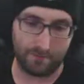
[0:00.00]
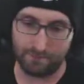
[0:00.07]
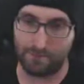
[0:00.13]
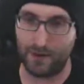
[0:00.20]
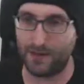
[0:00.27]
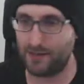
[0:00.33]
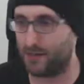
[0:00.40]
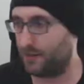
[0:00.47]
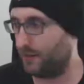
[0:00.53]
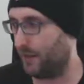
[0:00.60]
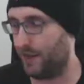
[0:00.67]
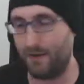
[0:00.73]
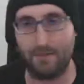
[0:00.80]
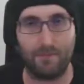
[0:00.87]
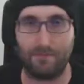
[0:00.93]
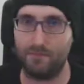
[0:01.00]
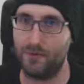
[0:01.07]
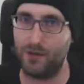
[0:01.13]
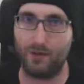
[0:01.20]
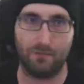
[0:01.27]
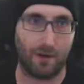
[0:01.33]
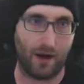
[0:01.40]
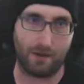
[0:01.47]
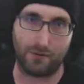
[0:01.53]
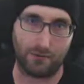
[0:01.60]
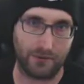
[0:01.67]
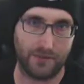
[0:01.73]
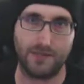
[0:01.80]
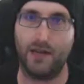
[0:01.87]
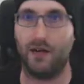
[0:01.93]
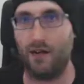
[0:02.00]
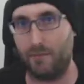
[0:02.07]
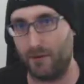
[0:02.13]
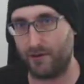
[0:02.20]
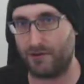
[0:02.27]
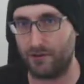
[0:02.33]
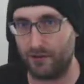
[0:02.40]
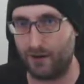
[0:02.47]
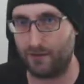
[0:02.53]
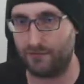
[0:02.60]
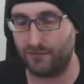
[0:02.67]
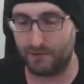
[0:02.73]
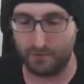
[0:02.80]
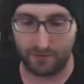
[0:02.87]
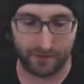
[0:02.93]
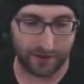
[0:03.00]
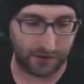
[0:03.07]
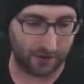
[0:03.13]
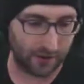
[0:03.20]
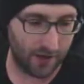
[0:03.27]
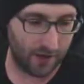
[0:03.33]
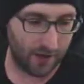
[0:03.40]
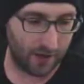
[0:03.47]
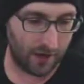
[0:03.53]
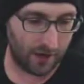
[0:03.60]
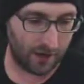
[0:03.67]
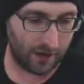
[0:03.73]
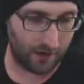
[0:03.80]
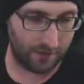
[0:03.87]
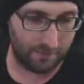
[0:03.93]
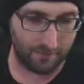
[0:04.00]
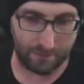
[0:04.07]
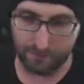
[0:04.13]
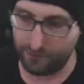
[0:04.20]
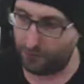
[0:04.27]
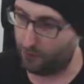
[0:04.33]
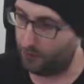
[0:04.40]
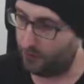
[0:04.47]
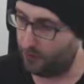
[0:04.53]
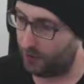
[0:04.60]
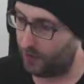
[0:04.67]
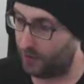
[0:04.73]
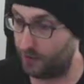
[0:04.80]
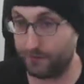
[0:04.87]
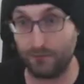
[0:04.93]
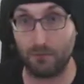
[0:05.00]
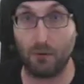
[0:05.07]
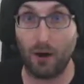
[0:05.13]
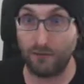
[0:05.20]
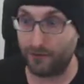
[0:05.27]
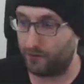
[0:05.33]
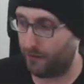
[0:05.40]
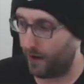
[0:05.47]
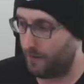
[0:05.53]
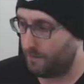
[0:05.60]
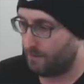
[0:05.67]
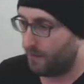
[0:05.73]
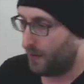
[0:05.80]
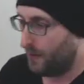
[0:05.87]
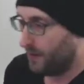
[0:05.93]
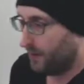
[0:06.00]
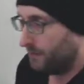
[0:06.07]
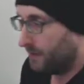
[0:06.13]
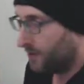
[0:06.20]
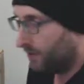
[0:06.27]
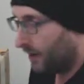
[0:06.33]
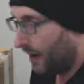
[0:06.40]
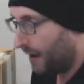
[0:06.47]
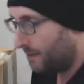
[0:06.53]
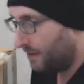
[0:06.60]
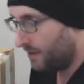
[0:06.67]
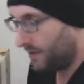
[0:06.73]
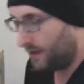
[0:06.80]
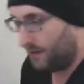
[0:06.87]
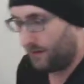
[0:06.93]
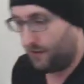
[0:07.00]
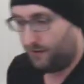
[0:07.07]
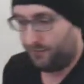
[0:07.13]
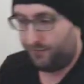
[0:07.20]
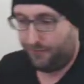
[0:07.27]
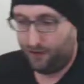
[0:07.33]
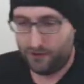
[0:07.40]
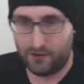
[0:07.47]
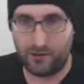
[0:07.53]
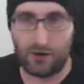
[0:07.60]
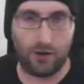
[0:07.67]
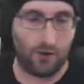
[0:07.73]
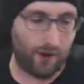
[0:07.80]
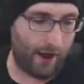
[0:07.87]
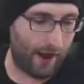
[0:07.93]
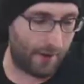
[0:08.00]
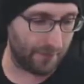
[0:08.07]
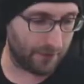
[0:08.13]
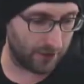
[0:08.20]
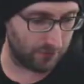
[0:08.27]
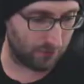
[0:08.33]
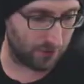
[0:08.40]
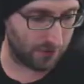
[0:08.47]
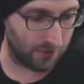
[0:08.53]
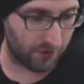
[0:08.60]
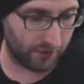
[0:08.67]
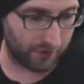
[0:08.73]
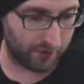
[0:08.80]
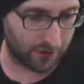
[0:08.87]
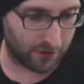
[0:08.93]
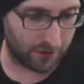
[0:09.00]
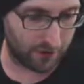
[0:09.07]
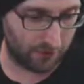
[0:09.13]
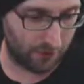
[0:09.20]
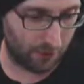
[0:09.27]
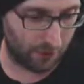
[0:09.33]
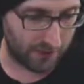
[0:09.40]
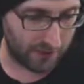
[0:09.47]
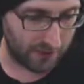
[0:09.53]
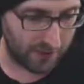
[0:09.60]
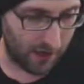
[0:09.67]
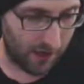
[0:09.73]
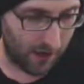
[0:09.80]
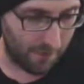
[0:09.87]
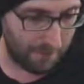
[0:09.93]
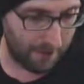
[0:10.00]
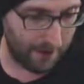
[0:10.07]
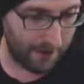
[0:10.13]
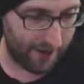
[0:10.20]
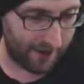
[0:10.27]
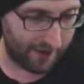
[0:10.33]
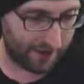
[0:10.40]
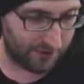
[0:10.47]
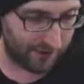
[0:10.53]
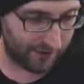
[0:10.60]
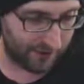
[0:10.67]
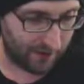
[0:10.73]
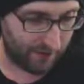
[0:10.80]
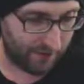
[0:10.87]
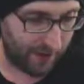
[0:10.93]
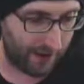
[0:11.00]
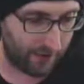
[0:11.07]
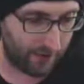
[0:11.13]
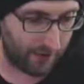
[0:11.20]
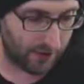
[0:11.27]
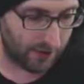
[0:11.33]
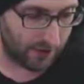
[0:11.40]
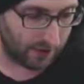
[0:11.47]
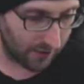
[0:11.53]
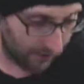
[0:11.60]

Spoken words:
Basically, I bought them at retail and I'm going to turn around and flip them here for profit, right? Let me grab the Funko app because we're also going to pull these up and check the valuations